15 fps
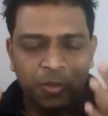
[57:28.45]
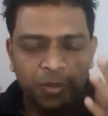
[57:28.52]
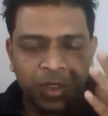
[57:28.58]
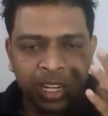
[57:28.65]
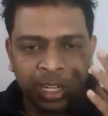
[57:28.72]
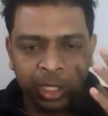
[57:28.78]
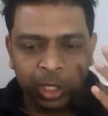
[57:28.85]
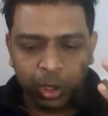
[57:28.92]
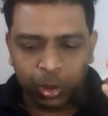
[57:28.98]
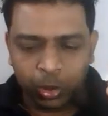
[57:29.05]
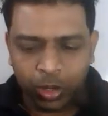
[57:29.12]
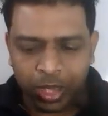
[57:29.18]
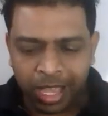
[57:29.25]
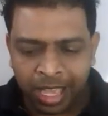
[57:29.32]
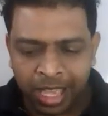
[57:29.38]
when
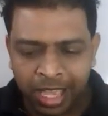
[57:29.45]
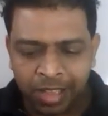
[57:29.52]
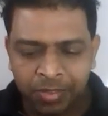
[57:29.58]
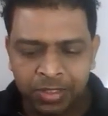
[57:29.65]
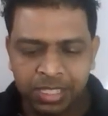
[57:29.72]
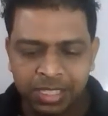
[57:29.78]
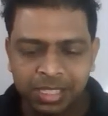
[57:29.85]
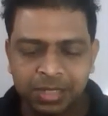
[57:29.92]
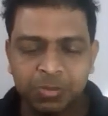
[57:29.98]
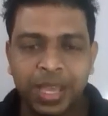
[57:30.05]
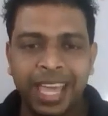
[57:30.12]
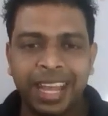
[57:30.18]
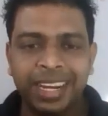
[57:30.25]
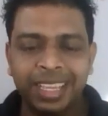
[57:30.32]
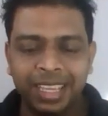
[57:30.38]
you have just
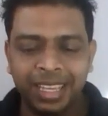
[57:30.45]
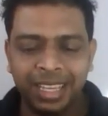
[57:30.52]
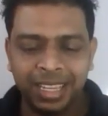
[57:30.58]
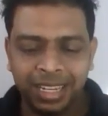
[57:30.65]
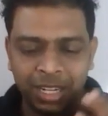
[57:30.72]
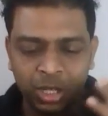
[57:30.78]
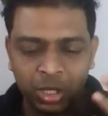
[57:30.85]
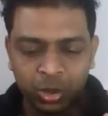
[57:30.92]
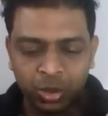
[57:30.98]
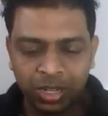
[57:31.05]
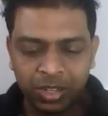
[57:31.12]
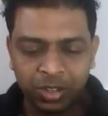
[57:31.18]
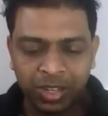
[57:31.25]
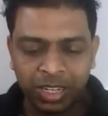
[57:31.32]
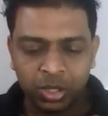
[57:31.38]
barricaded,
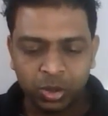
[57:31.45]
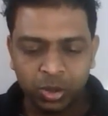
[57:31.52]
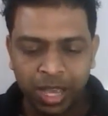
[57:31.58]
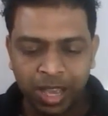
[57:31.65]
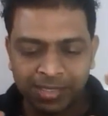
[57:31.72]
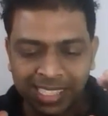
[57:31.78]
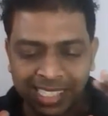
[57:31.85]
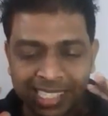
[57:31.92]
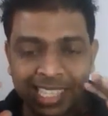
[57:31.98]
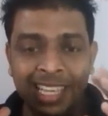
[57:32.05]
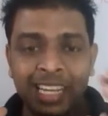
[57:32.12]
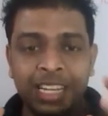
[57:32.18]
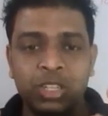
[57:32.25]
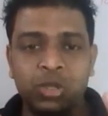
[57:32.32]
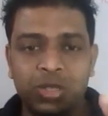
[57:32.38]
when you have
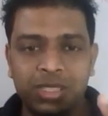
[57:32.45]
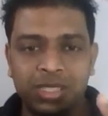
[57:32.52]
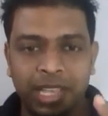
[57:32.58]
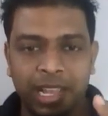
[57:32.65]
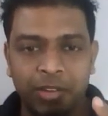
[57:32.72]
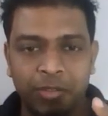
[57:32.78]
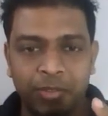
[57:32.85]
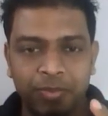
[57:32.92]
sealed yourself,